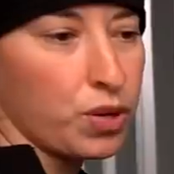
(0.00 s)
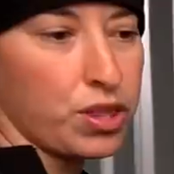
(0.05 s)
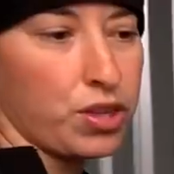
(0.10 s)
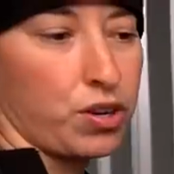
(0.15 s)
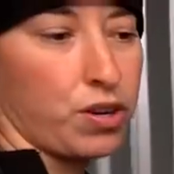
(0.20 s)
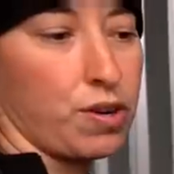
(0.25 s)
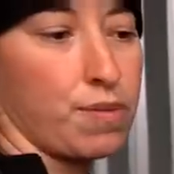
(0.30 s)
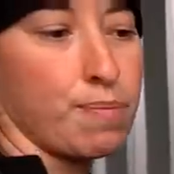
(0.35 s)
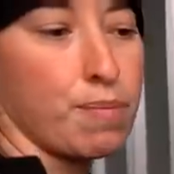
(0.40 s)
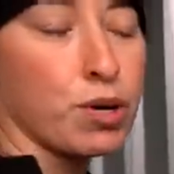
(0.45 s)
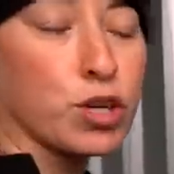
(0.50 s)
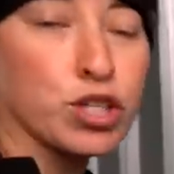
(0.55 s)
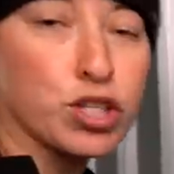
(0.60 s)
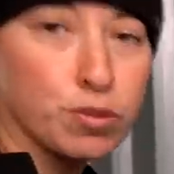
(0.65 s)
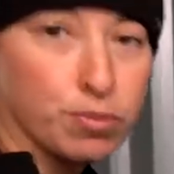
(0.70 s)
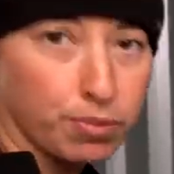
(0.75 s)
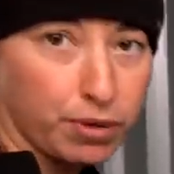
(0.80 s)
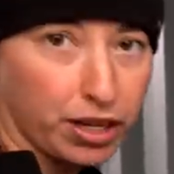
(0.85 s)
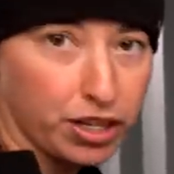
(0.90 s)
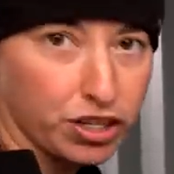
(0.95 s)
with our
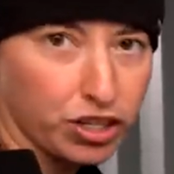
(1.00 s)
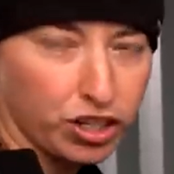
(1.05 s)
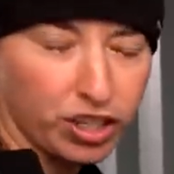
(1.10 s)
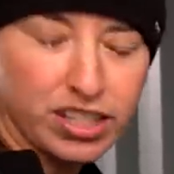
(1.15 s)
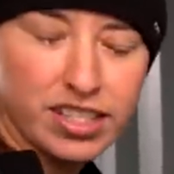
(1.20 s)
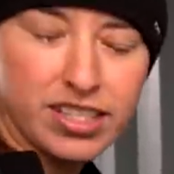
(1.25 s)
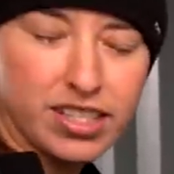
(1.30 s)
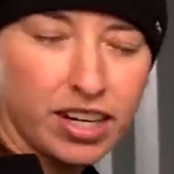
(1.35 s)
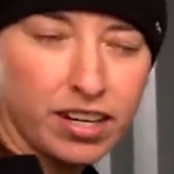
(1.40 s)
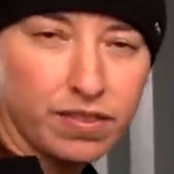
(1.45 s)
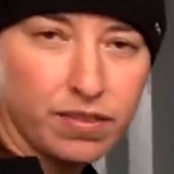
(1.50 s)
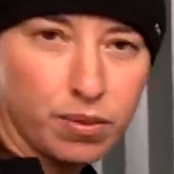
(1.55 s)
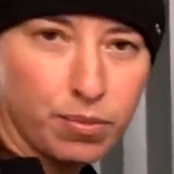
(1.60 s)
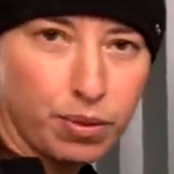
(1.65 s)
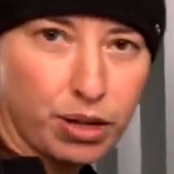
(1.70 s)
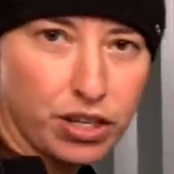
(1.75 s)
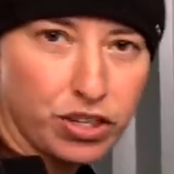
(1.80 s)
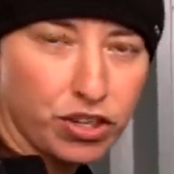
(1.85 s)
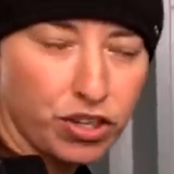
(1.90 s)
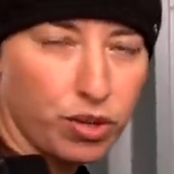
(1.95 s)
immersion blender instead of the
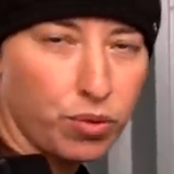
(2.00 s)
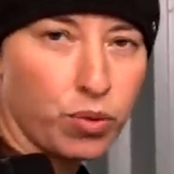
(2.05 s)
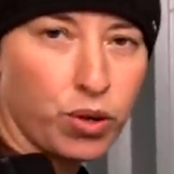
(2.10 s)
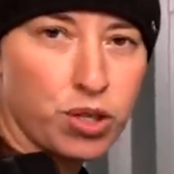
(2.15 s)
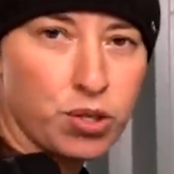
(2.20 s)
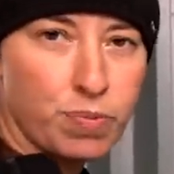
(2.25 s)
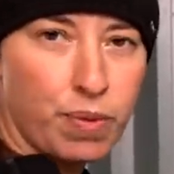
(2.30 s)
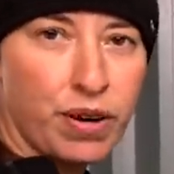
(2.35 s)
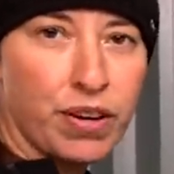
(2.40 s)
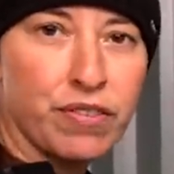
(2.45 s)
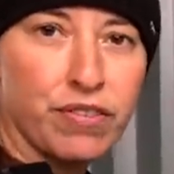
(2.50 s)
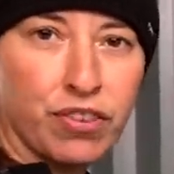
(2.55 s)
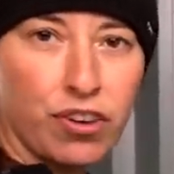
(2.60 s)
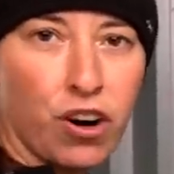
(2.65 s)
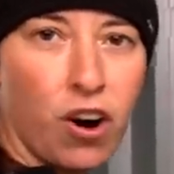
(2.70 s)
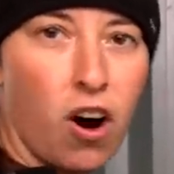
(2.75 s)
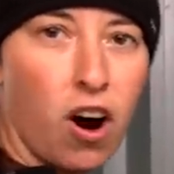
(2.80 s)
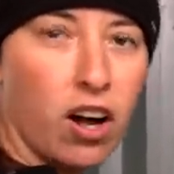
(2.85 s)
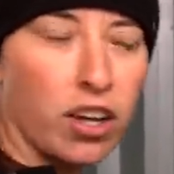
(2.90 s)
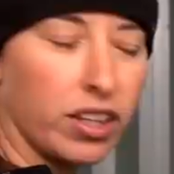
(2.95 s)
blender. It works better for
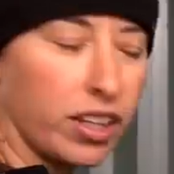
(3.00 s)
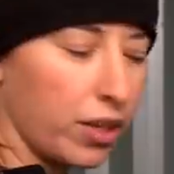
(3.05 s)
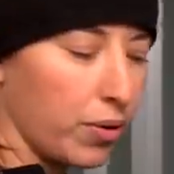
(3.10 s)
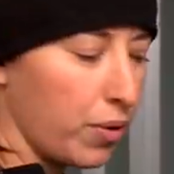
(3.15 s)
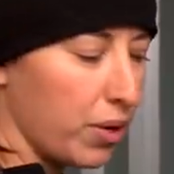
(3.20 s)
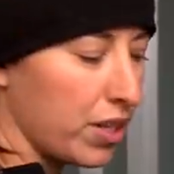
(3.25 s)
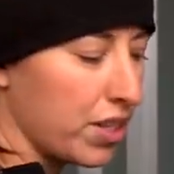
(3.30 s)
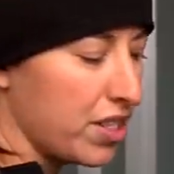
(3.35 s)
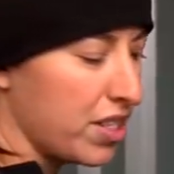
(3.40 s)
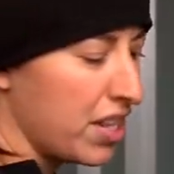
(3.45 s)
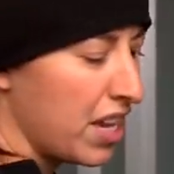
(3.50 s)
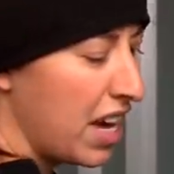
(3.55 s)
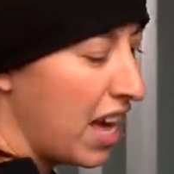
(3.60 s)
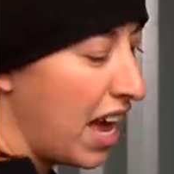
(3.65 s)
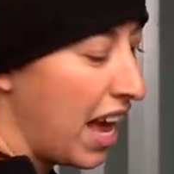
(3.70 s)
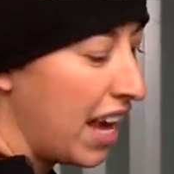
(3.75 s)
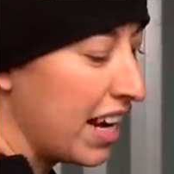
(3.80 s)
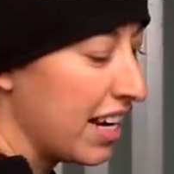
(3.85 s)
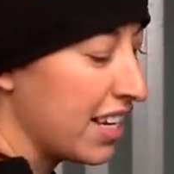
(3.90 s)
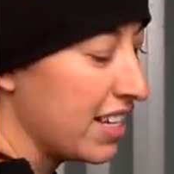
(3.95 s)
hot liquids
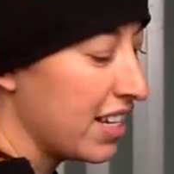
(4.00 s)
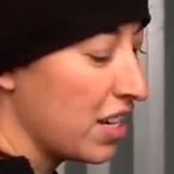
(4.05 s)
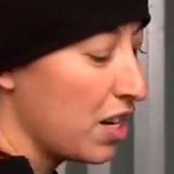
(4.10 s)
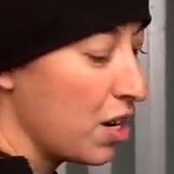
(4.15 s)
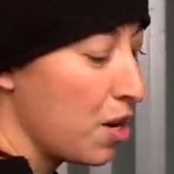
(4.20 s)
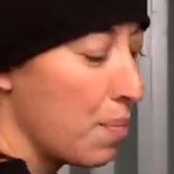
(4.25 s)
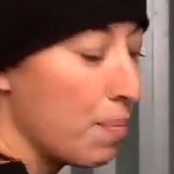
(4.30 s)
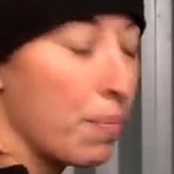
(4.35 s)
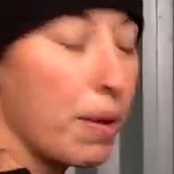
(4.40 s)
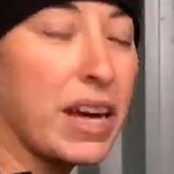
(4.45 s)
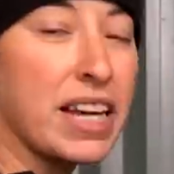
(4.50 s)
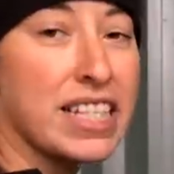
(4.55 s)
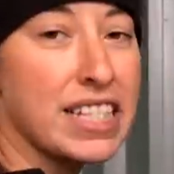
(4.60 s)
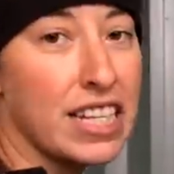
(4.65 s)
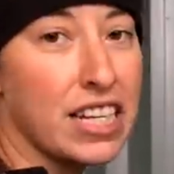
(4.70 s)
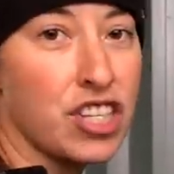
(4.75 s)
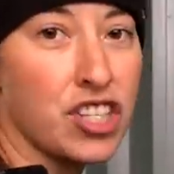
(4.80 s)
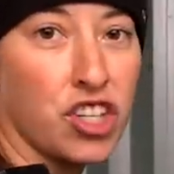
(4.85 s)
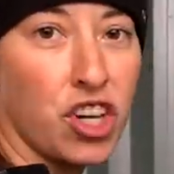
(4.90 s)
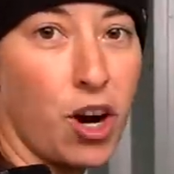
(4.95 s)
and it did an
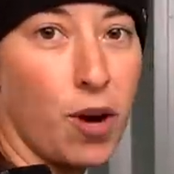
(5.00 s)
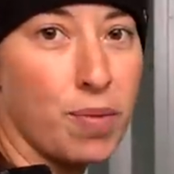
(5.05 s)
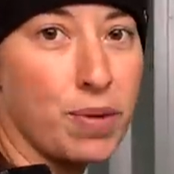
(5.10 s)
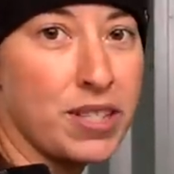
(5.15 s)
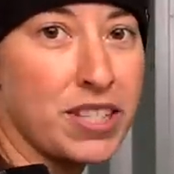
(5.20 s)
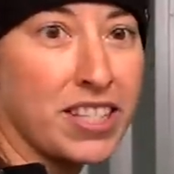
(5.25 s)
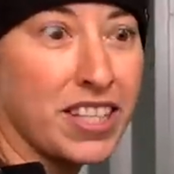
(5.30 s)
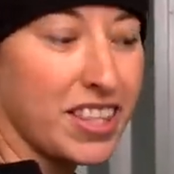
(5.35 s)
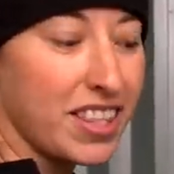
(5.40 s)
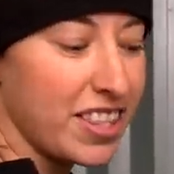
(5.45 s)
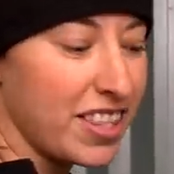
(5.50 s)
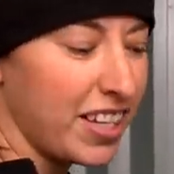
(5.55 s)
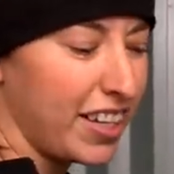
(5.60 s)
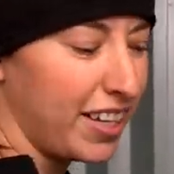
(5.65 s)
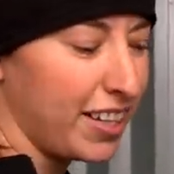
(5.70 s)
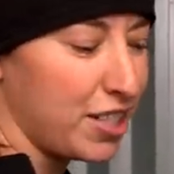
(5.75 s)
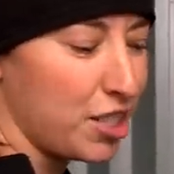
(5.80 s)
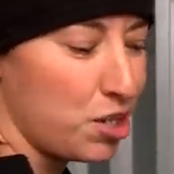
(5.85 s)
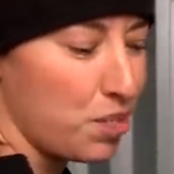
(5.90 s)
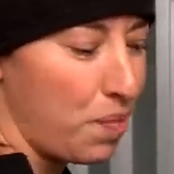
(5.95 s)
amazing job. It's the
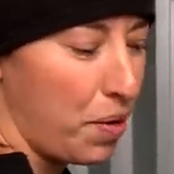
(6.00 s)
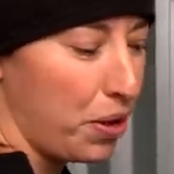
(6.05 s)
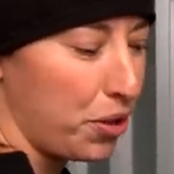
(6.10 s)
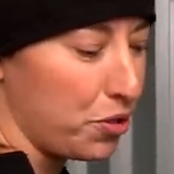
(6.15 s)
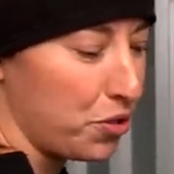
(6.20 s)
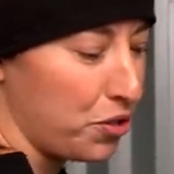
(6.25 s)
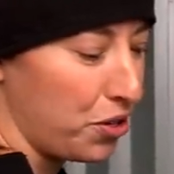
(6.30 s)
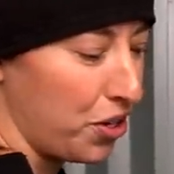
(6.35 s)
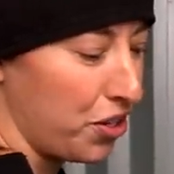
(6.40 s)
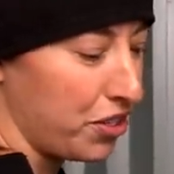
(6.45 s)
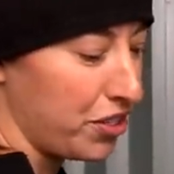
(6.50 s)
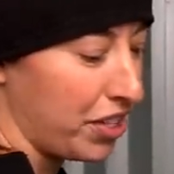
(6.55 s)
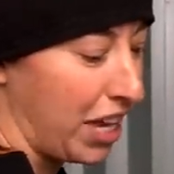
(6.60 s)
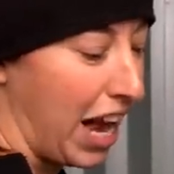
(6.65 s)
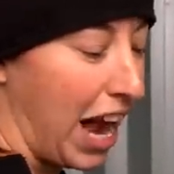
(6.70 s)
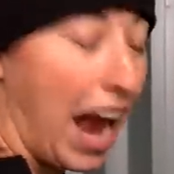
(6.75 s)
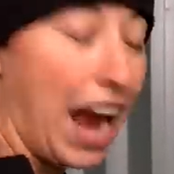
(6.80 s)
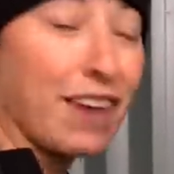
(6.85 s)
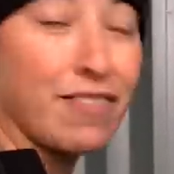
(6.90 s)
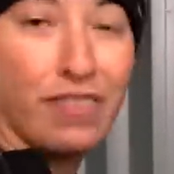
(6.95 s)
thickest tomato sauce
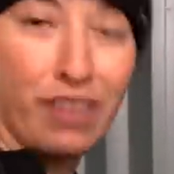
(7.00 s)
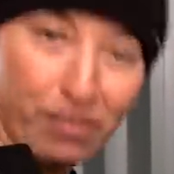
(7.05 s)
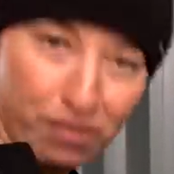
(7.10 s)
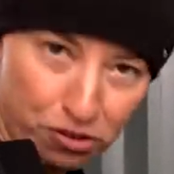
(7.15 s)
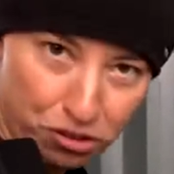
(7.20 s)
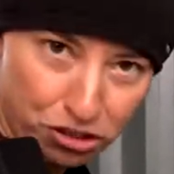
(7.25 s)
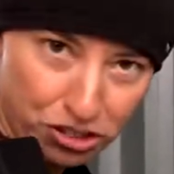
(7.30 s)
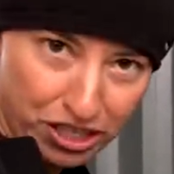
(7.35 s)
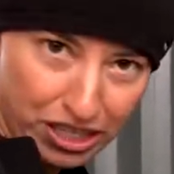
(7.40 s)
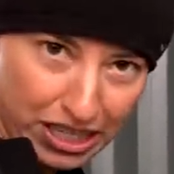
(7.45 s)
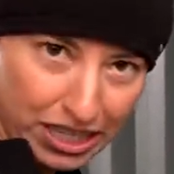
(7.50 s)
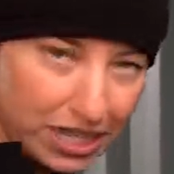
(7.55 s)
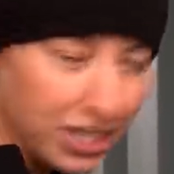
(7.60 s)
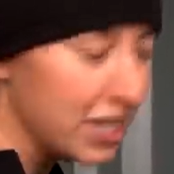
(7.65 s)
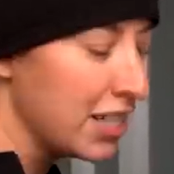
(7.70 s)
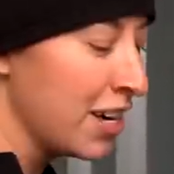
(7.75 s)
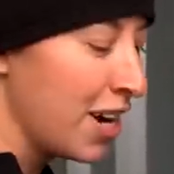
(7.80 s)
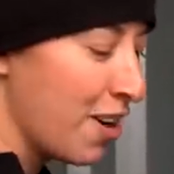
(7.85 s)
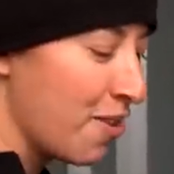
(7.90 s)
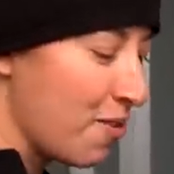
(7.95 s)
I've ever seen.
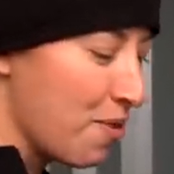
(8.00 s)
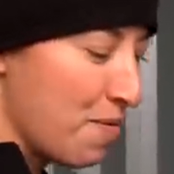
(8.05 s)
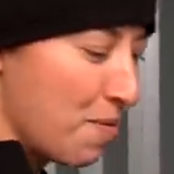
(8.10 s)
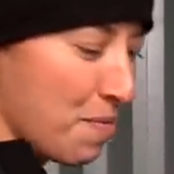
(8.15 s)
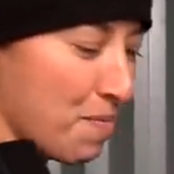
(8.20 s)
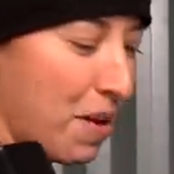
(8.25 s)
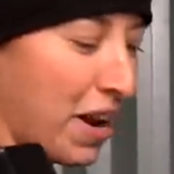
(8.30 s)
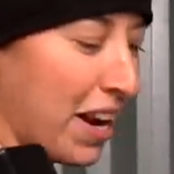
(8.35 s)
And we've been